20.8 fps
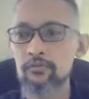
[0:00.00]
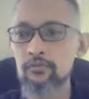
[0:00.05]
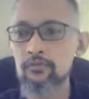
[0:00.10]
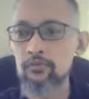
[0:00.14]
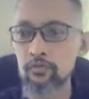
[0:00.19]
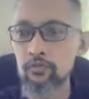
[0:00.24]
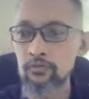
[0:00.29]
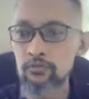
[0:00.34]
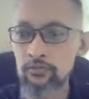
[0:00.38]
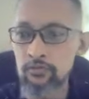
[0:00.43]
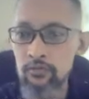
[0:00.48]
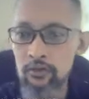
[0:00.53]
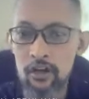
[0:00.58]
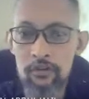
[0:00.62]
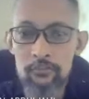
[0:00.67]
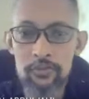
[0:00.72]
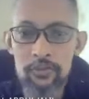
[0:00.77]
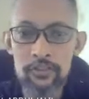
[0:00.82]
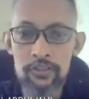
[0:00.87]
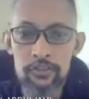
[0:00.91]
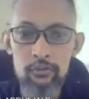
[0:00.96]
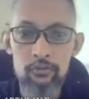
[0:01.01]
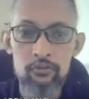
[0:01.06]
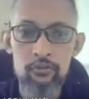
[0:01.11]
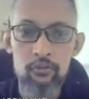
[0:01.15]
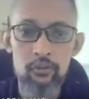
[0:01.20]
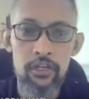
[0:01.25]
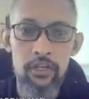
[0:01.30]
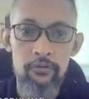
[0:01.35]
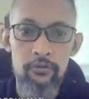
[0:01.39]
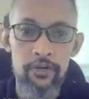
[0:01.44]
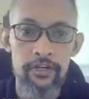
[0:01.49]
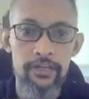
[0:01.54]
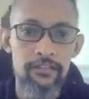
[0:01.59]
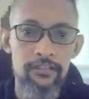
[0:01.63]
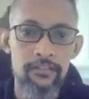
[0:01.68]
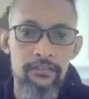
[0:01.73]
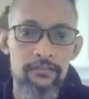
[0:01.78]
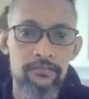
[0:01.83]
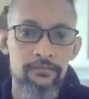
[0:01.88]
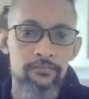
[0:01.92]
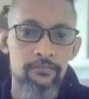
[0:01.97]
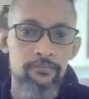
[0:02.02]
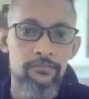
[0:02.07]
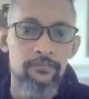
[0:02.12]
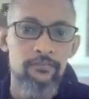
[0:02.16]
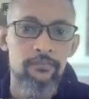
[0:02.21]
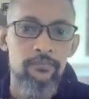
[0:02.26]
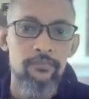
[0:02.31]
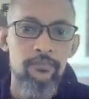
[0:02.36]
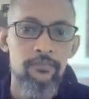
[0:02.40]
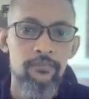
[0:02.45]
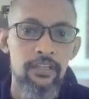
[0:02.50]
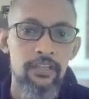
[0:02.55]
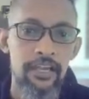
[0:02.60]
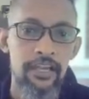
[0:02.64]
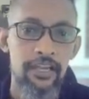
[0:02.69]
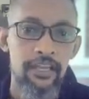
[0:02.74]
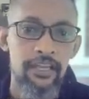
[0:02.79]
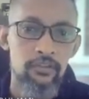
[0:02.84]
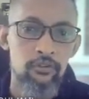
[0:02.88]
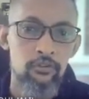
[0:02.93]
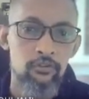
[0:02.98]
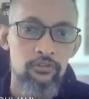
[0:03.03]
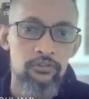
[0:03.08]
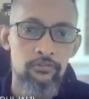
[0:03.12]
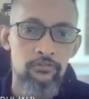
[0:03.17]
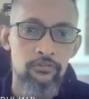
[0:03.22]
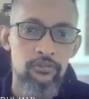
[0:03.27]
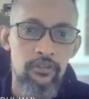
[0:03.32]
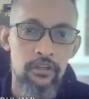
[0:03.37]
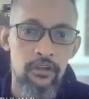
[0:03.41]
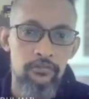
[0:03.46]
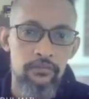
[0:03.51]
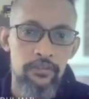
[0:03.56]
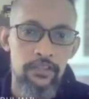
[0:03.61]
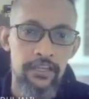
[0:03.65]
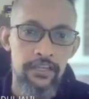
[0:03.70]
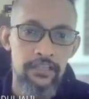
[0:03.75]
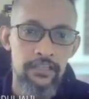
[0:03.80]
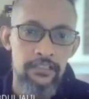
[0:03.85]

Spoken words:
So from here also there, right? I can do some sort of like